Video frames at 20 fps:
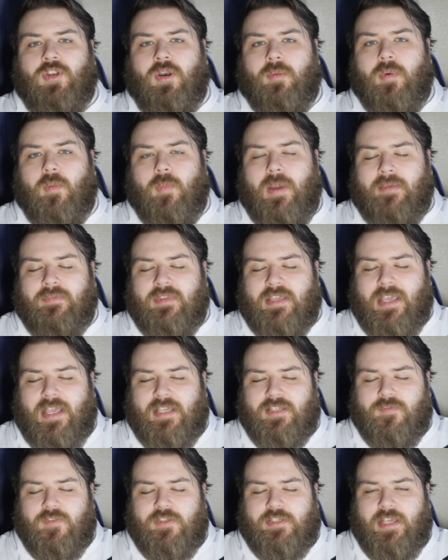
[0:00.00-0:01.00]
up, we have the
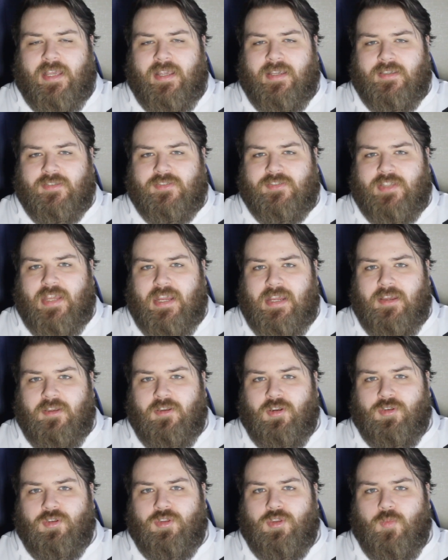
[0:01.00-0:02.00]
Castleford Tigers taking
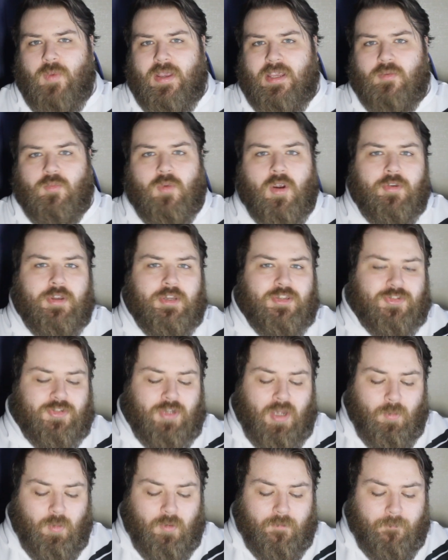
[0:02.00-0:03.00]
on the Wigan Warriors.
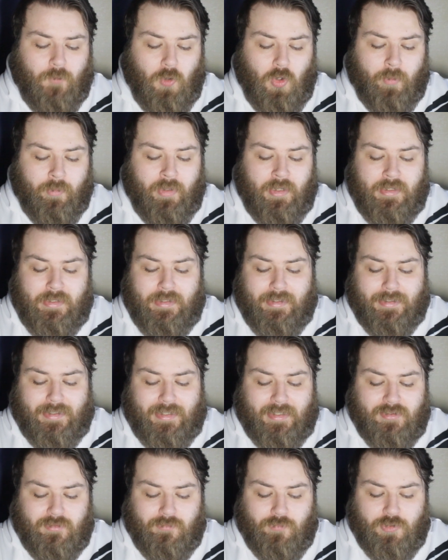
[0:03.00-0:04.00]
Starting with form,
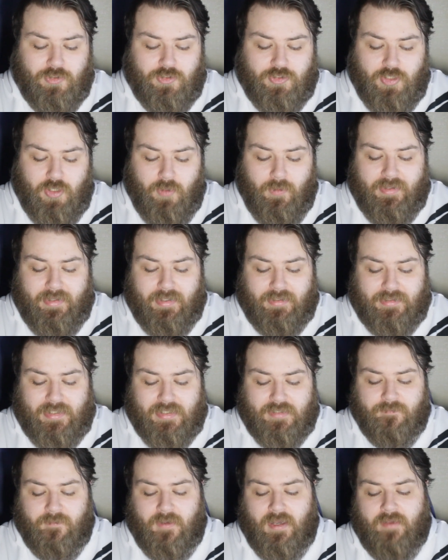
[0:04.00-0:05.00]
Castle have won 2 in their
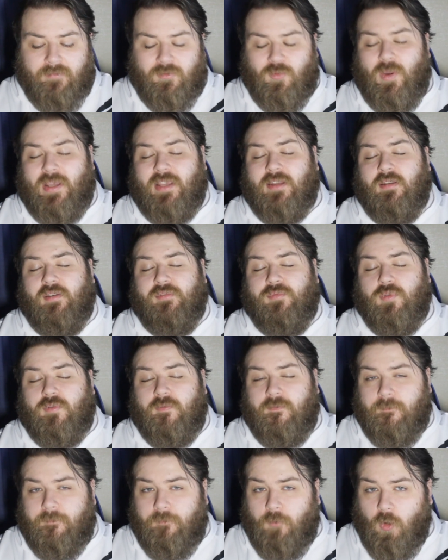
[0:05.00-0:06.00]
last 5, Wigan have won
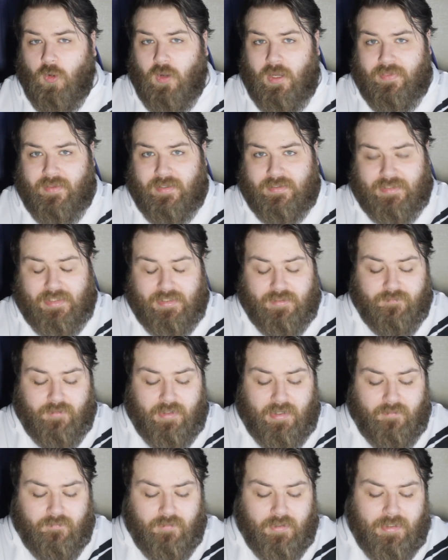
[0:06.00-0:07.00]
4 in their last
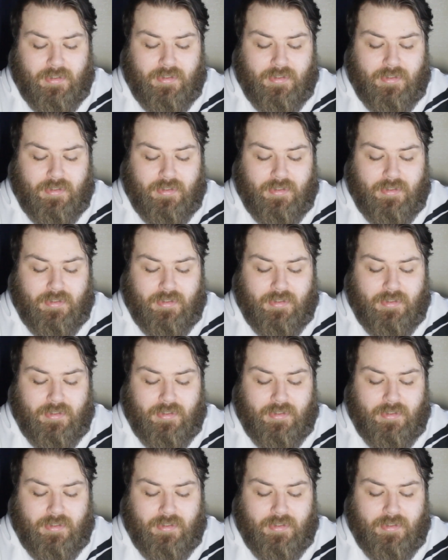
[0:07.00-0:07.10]
5.